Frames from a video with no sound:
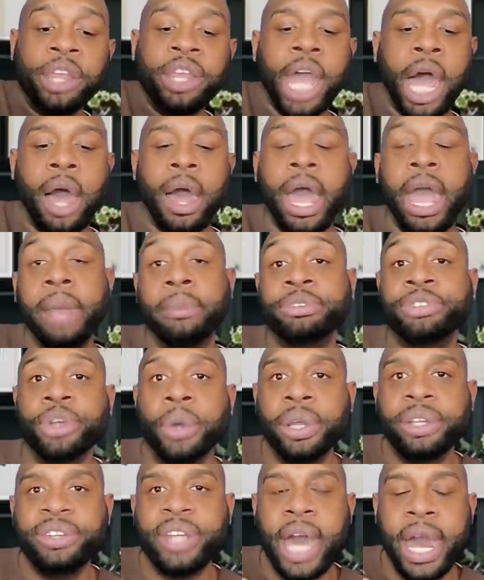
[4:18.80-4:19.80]
Y'all, I am
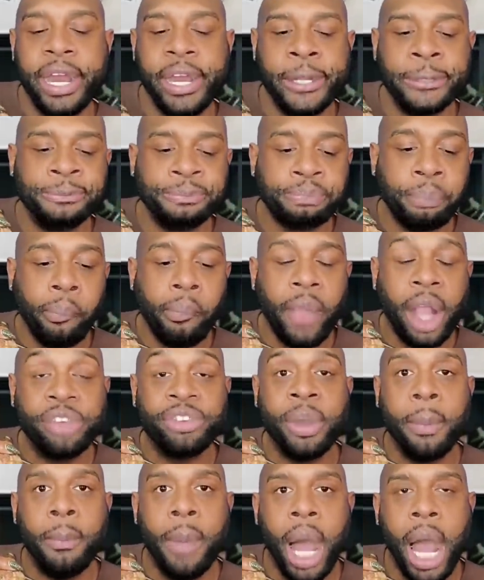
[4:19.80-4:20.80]
so excited.
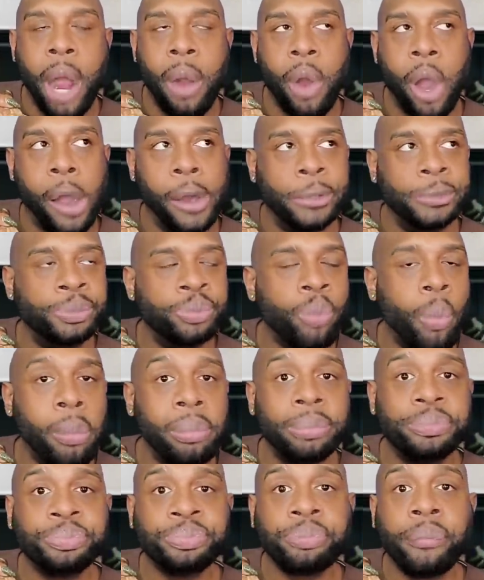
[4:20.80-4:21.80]
Tomorrow
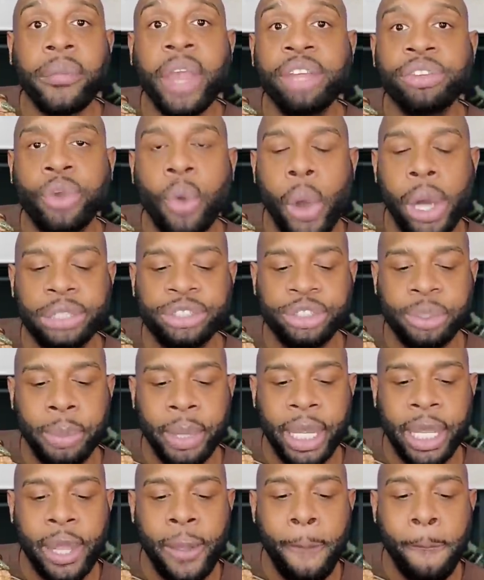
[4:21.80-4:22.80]
is going
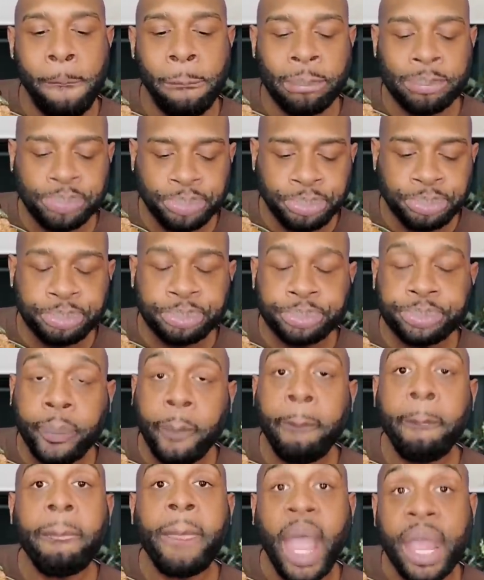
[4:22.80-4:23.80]
to be
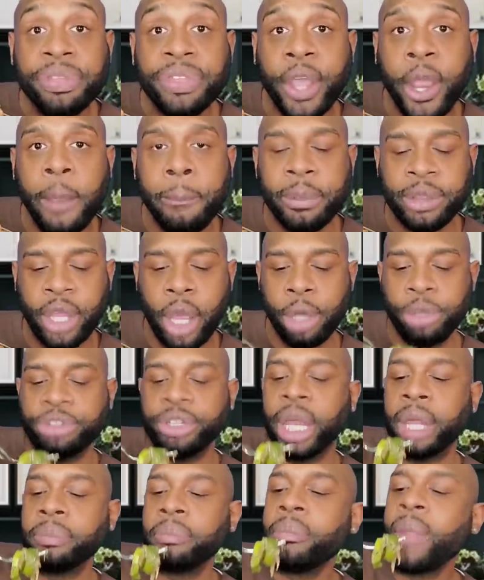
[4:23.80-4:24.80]
Therapy
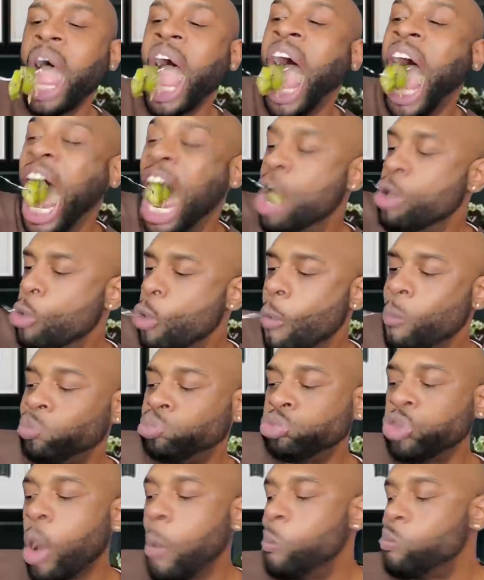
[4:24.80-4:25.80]
Thursday.
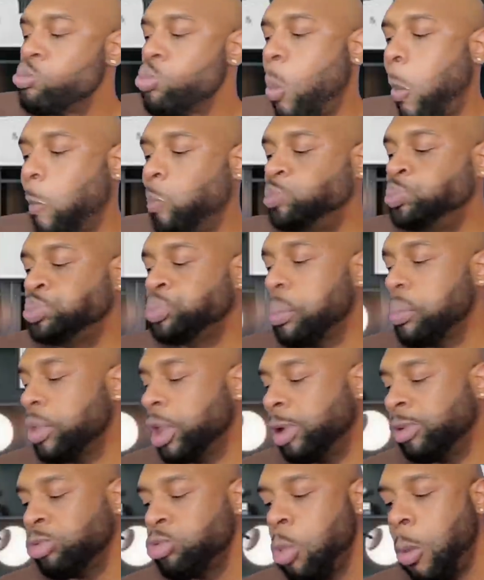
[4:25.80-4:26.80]

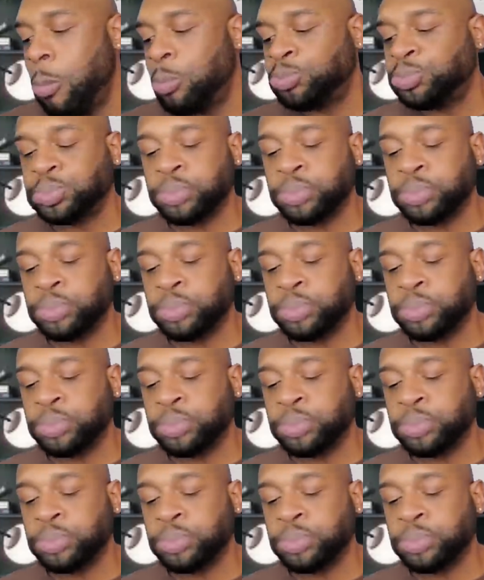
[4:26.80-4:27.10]
Mm-hmm.